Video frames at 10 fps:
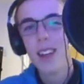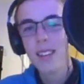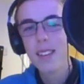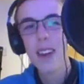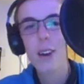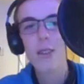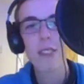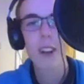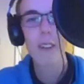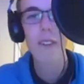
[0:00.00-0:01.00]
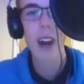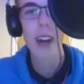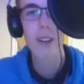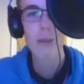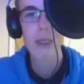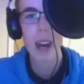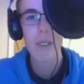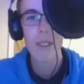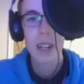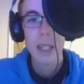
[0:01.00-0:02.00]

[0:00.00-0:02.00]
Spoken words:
to go to the final round.